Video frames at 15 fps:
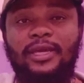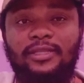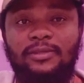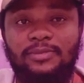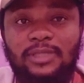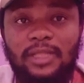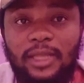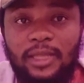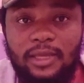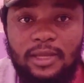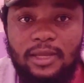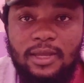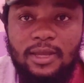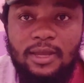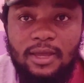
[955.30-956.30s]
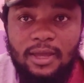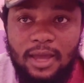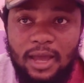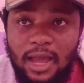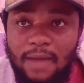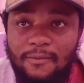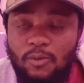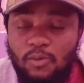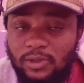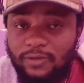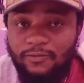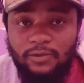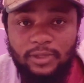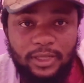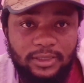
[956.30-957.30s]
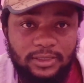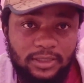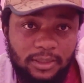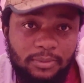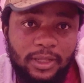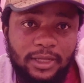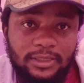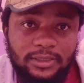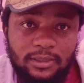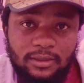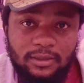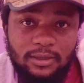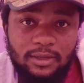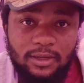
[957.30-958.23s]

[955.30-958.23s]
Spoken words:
Have a wonderful day. Stay blessed. Catch you next time.